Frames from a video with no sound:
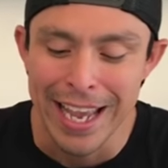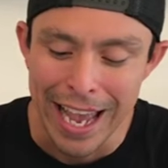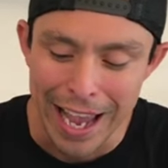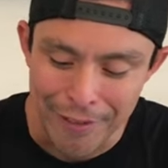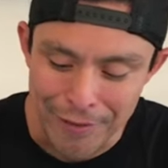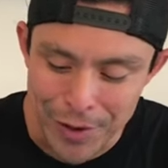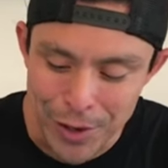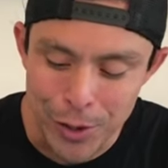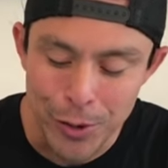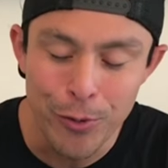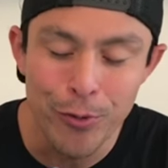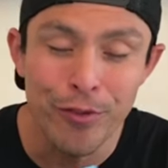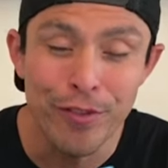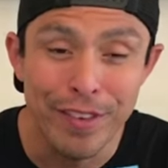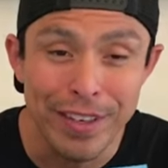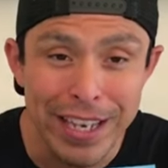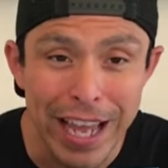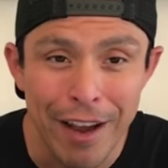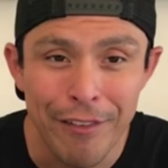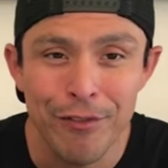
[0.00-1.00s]
If you've
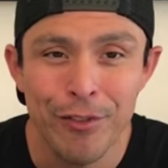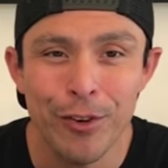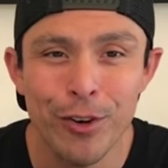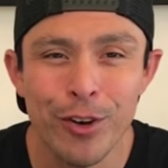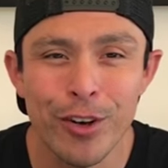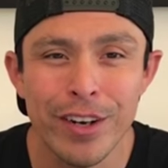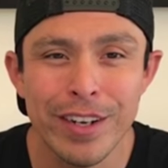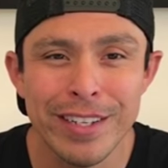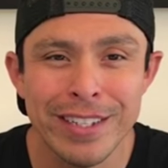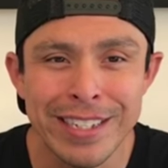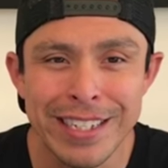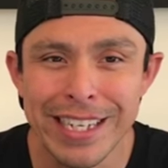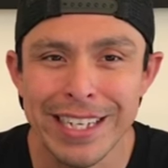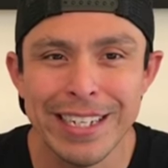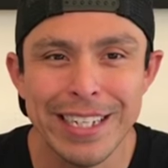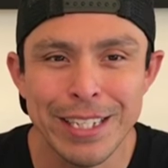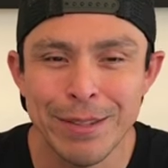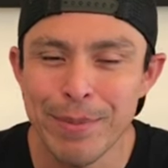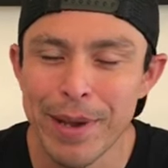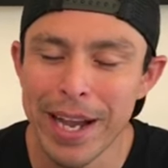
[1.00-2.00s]
never
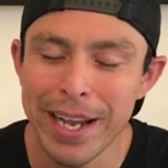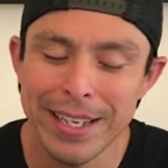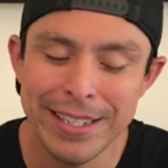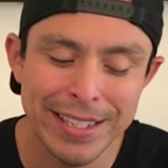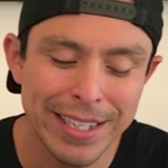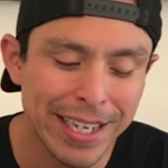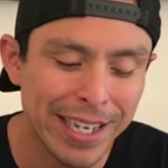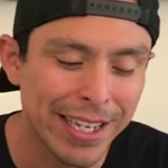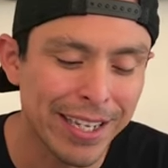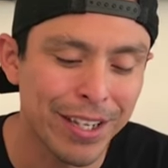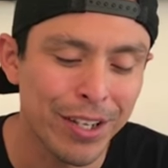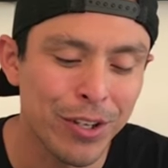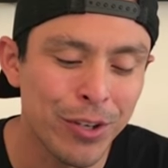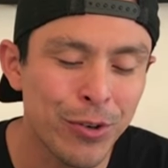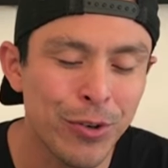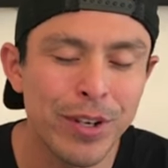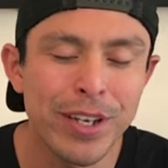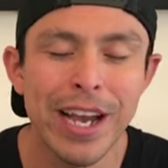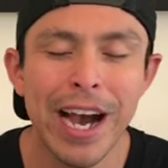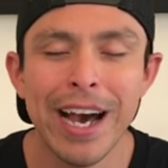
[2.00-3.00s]
seen this magazine,
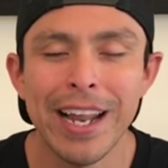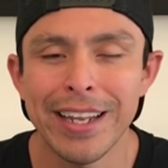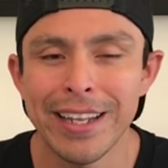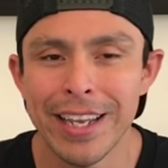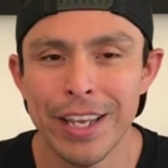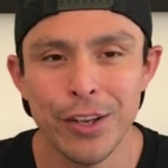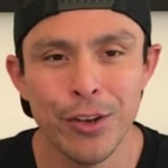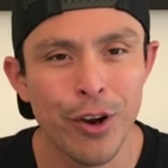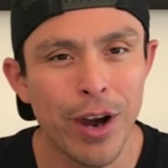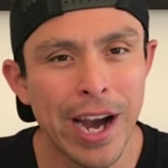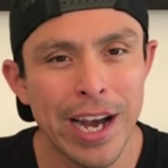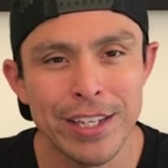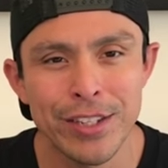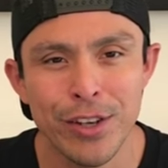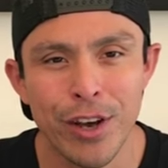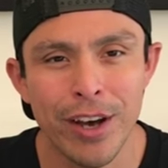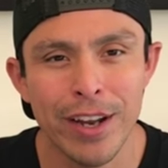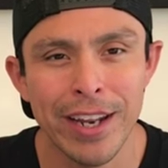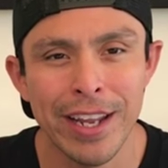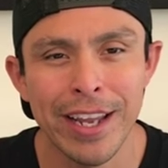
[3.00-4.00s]
you gotta get your eyes
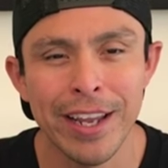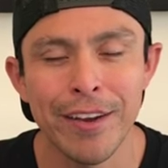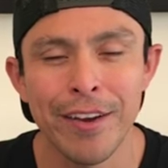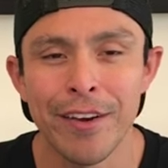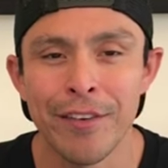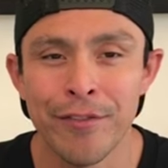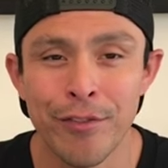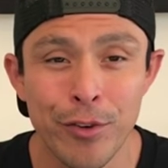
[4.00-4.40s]
on it.